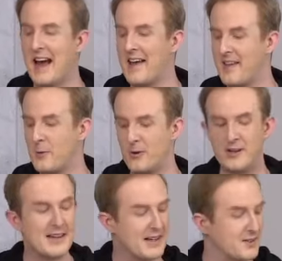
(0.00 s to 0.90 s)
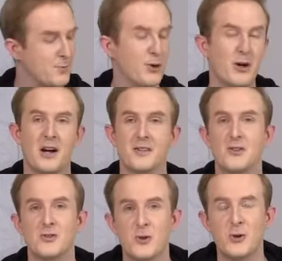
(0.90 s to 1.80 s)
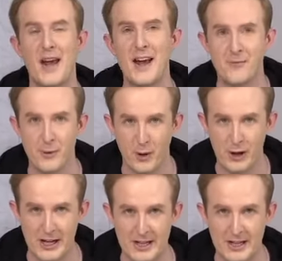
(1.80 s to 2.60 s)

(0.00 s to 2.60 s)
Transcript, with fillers: and there really is a product to suit everybody.